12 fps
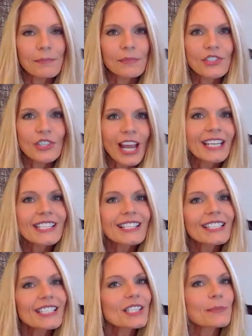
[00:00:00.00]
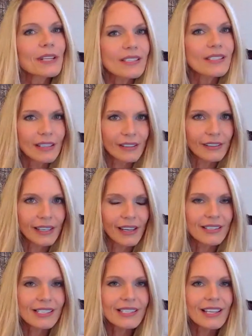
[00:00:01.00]
gentlest
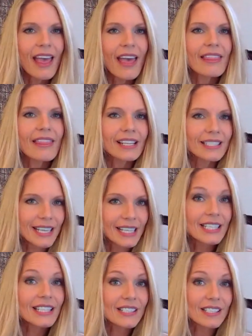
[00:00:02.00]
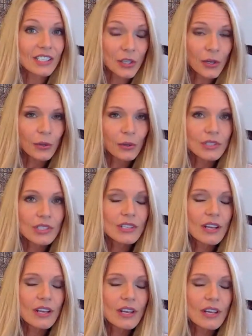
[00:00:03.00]
materials that dentists use